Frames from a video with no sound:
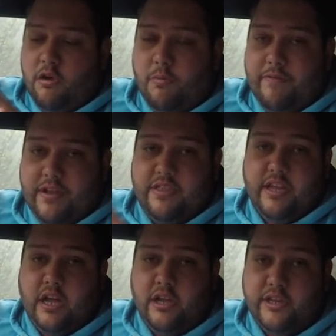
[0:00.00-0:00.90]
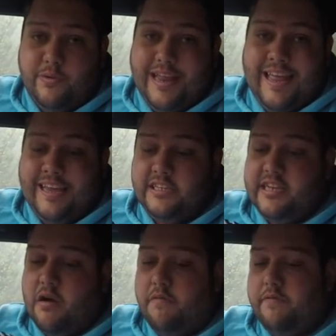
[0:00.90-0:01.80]
within the unit
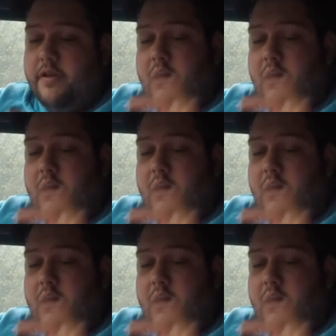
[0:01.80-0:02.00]
itself.